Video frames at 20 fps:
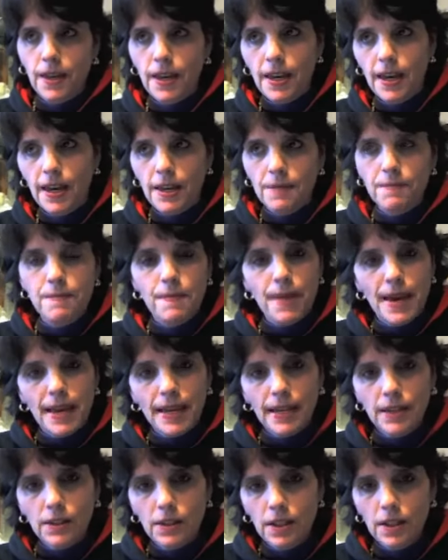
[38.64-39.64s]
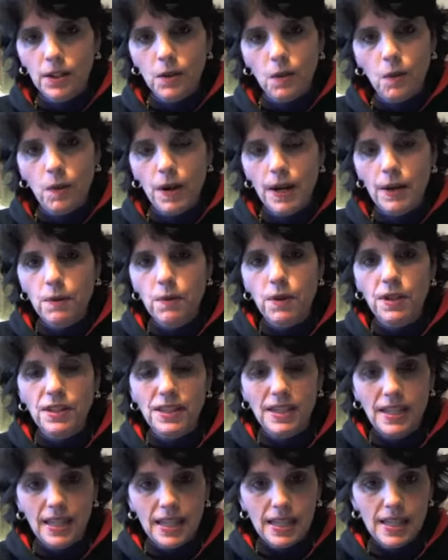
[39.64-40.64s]
and make it in a way where it's
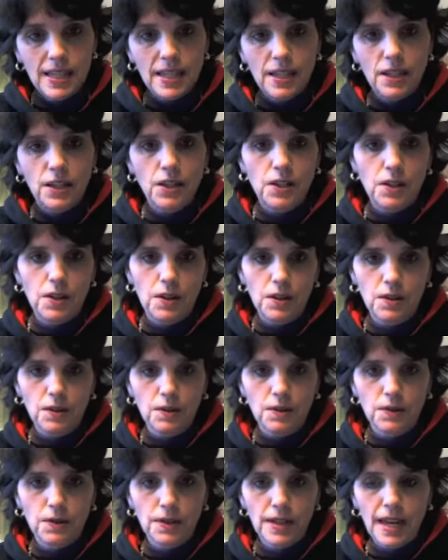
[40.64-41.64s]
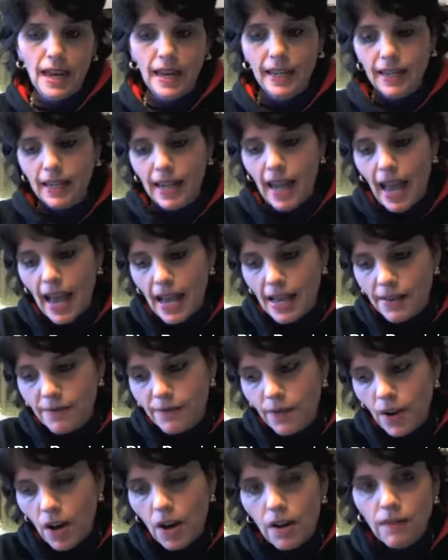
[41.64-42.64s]
easy to use and it
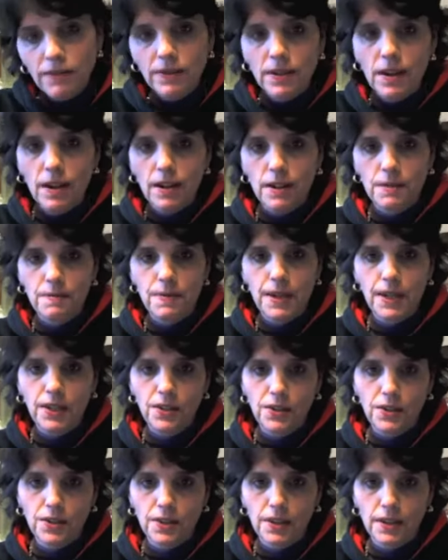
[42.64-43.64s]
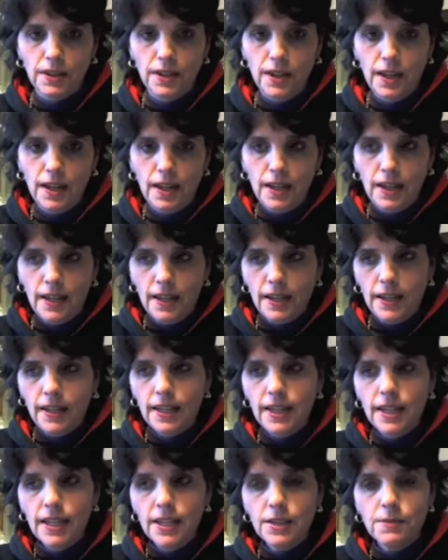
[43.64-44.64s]
involves automation,
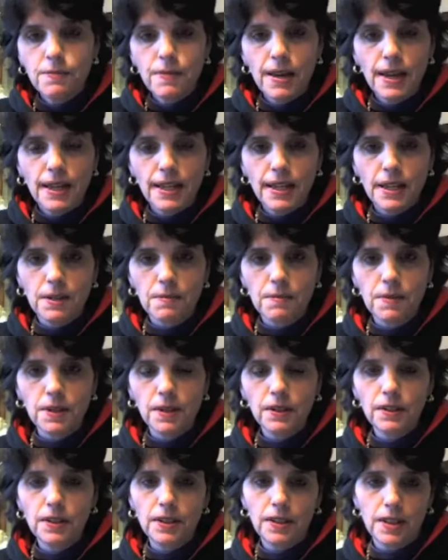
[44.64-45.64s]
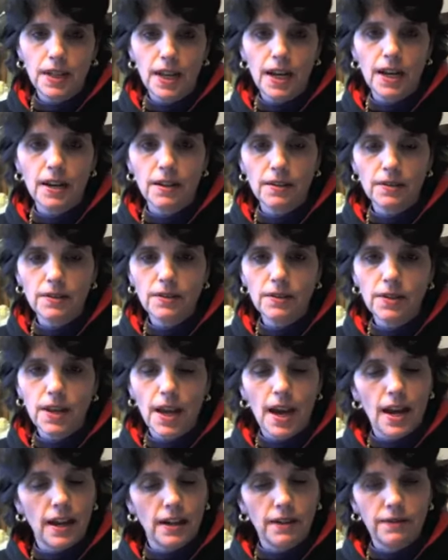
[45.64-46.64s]
he's making millionaires
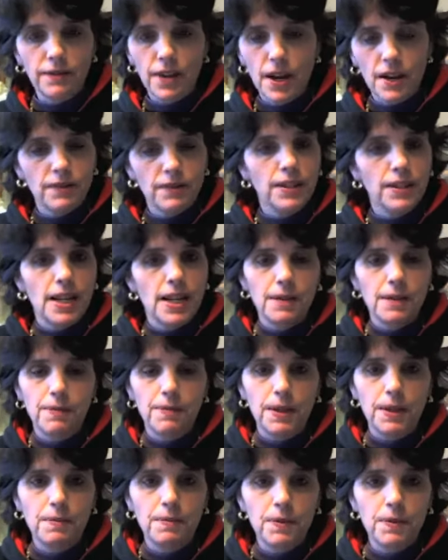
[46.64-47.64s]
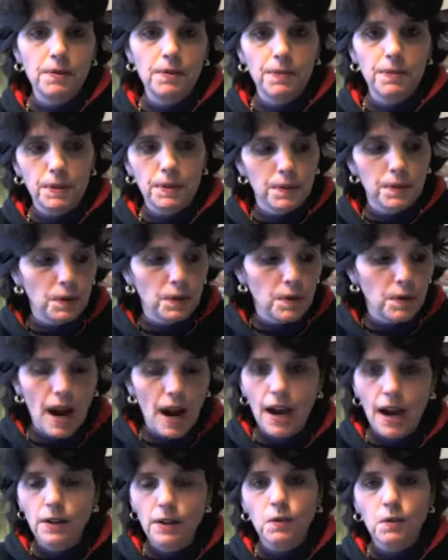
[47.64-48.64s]
out of everyday people, people who are
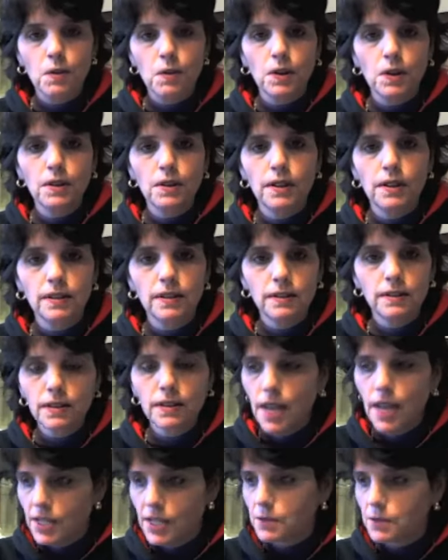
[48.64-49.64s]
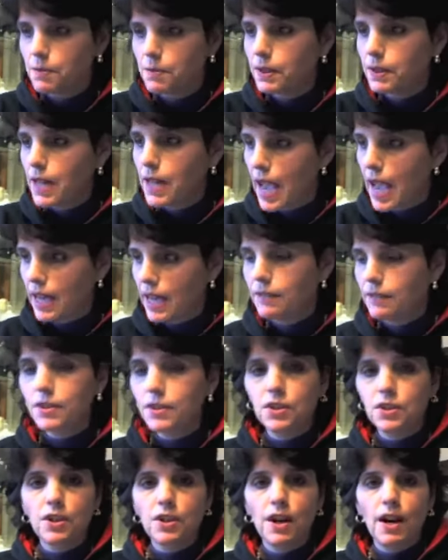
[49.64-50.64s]
out of work, desperate, out of a
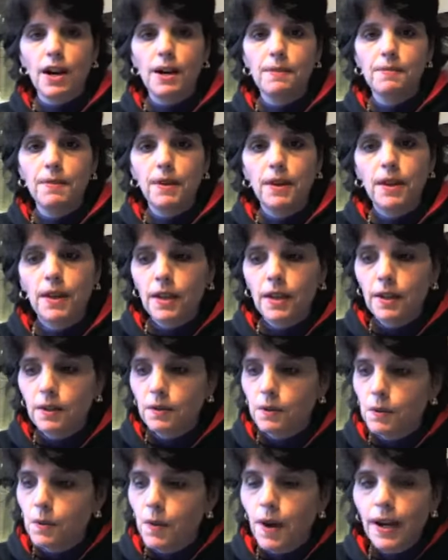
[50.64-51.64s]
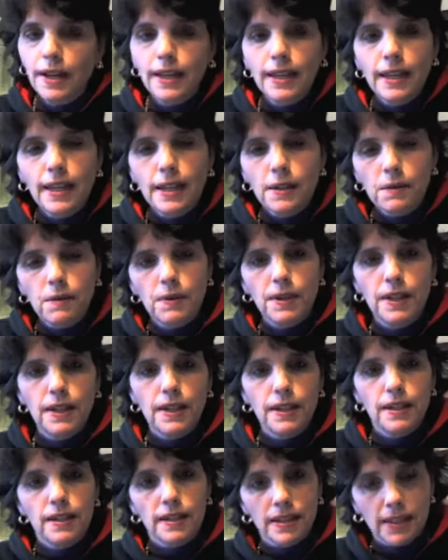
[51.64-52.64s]
job why can't we
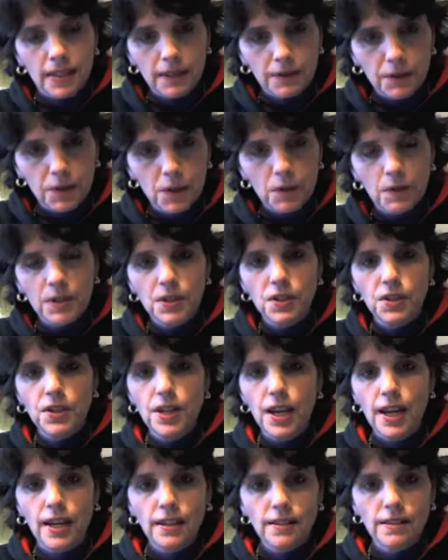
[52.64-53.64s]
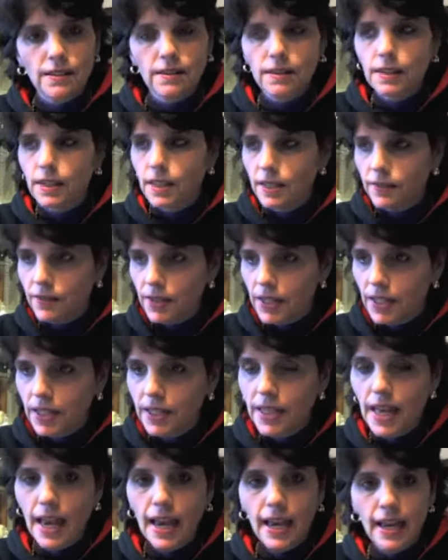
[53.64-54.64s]
give you a chance, give it in
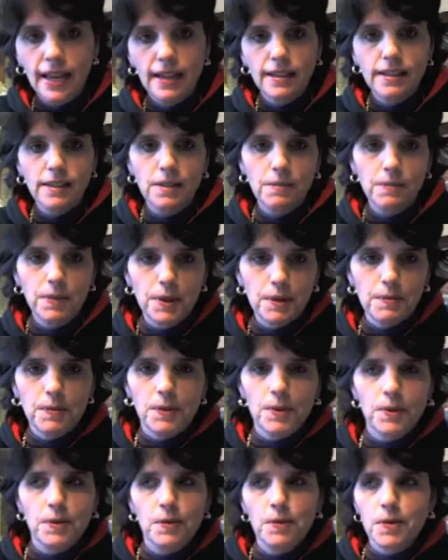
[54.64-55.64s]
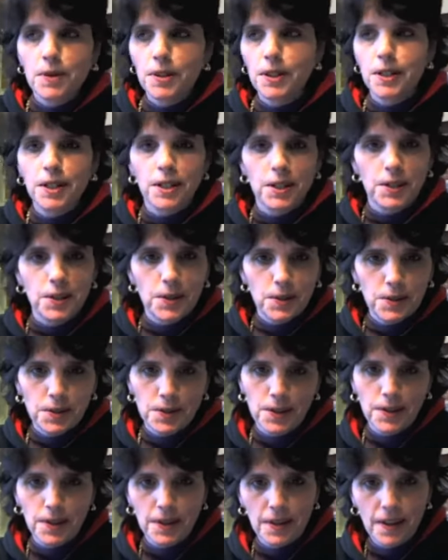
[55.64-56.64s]
the hands of people who are going to use
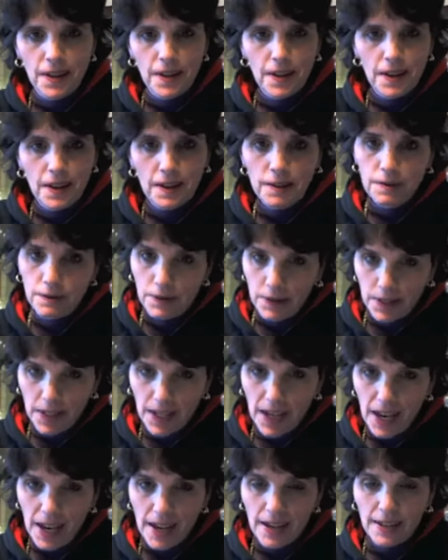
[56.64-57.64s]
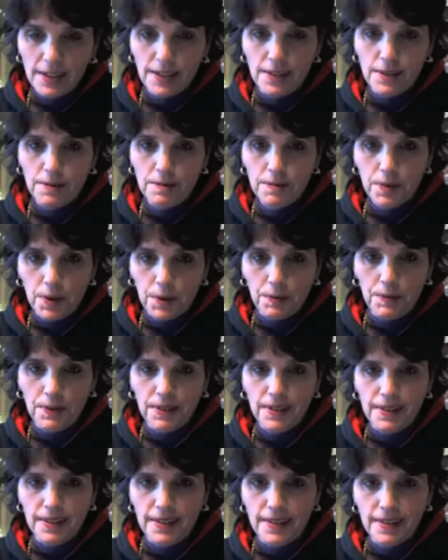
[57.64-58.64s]
it for God's
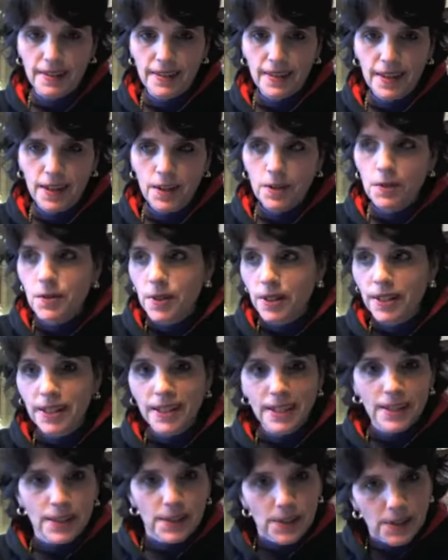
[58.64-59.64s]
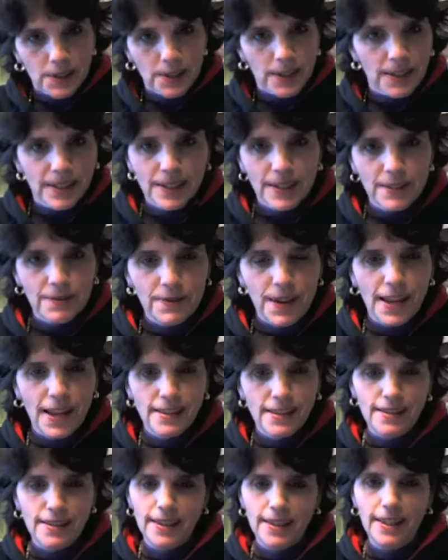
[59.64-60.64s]
purposes, who are going to use it to
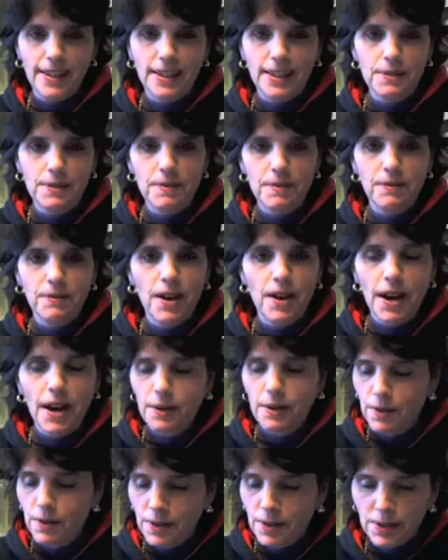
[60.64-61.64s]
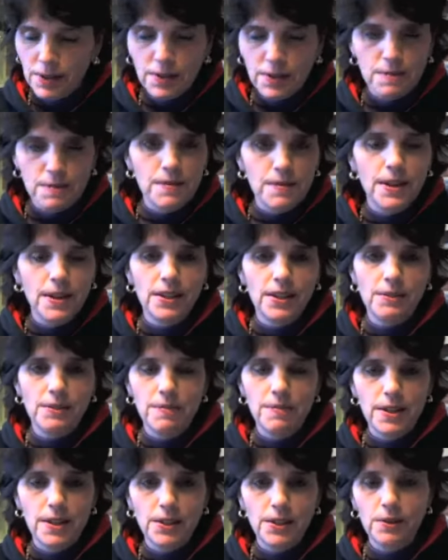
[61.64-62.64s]
advance the kingdom of God, whether it's their
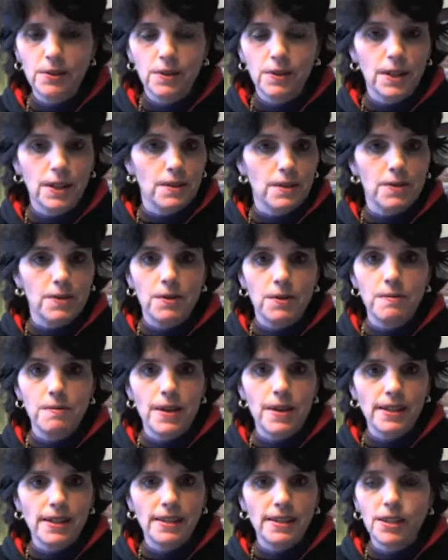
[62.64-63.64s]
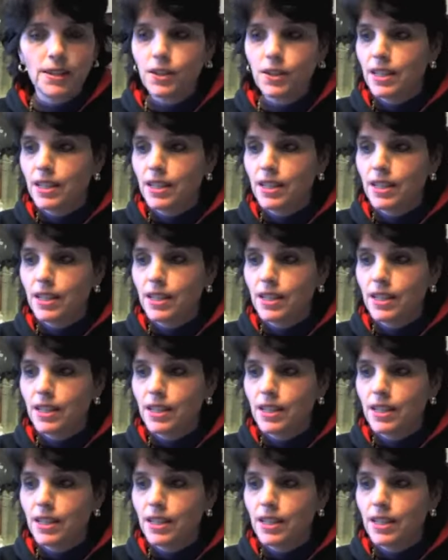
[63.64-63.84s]
ministry, their message,